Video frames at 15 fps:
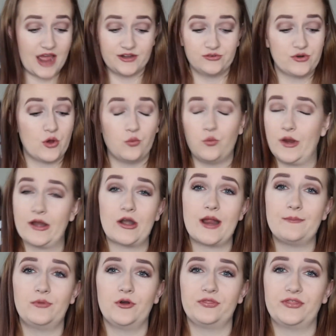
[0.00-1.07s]
I don't know where
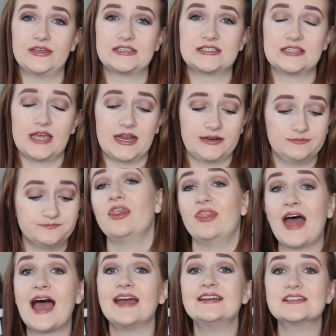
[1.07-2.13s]
I put this thing.
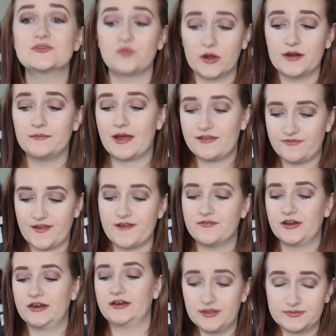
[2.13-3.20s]
That is one of my
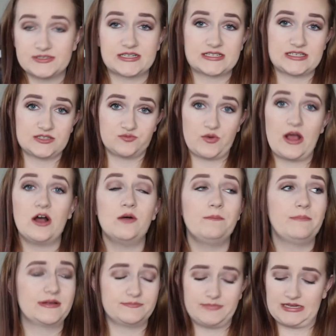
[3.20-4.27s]
favorite lipsticks as well,
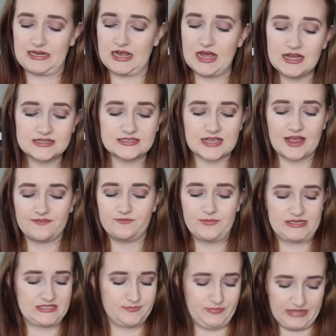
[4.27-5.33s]
but because I've
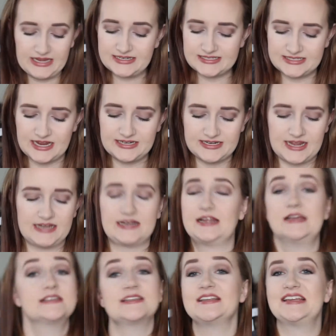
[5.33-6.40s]
misplaced it, it
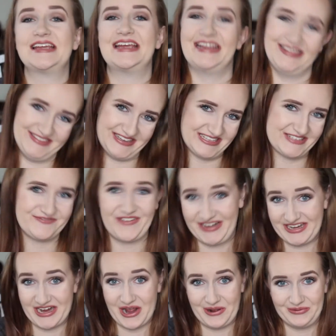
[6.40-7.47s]
isn't in this
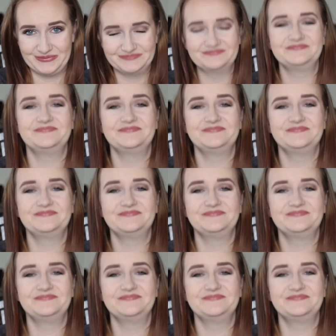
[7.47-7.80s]
video.